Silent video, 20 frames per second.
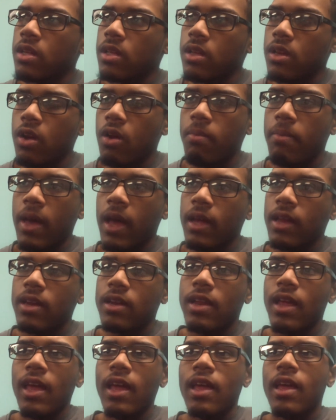back in
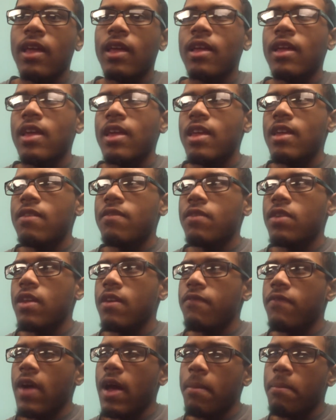the day. Even
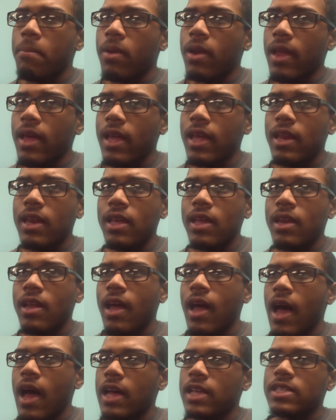if I played
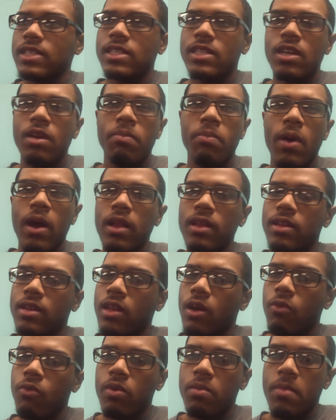it, I still probably
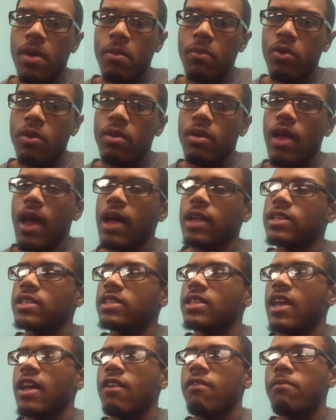don't remember it. I
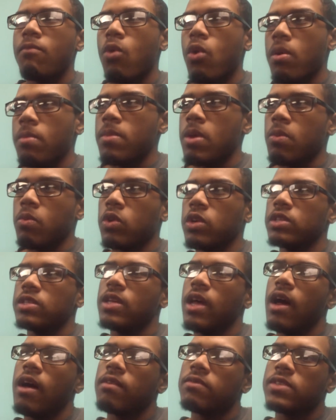just have more memories
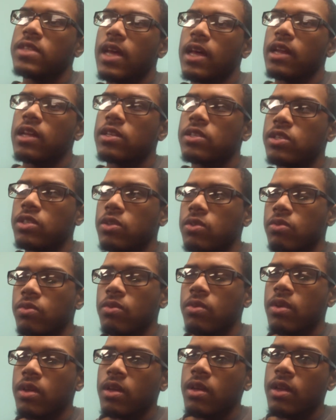of Sonic 2.
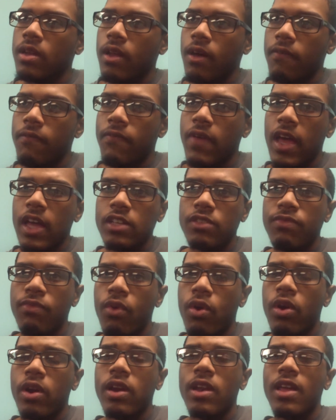Now, fast
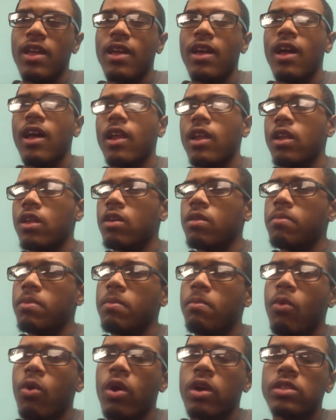forwarding a little
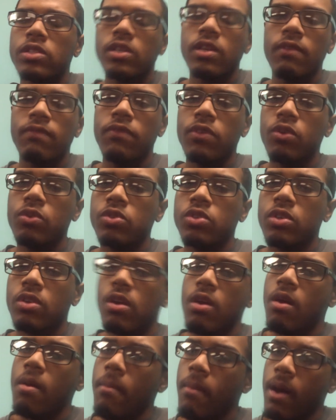bit more into the
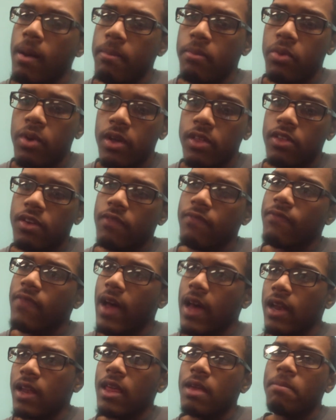future, my brother
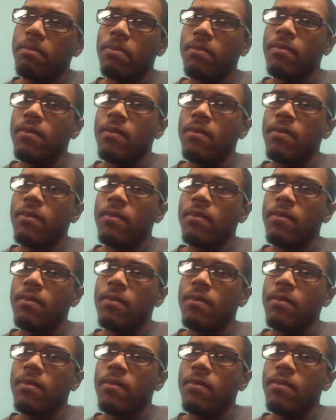finally